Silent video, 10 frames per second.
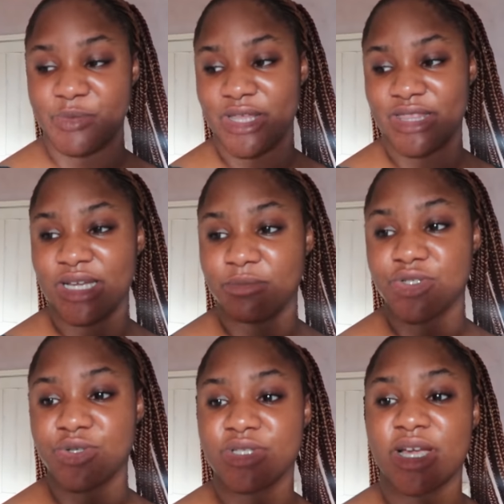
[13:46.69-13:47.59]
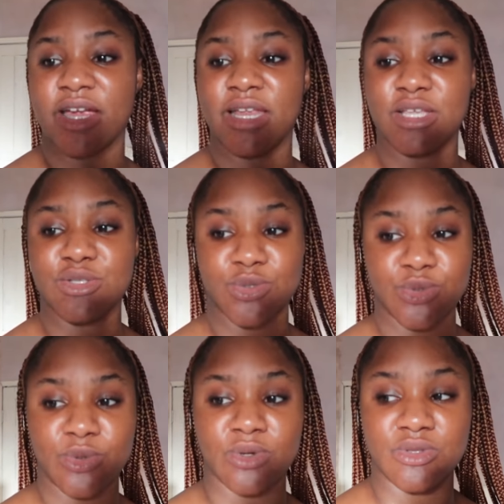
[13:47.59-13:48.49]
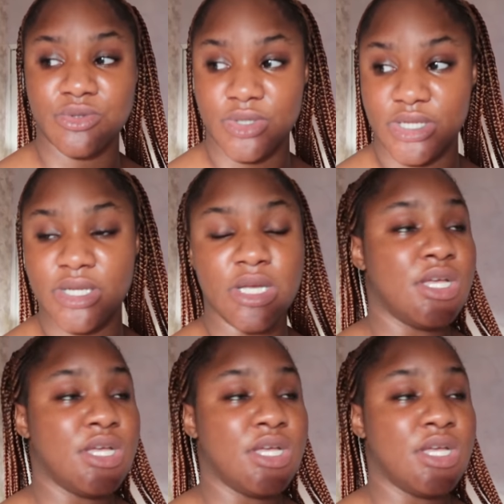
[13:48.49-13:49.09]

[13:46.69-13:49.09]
but I think I'm just going to carry like two or three,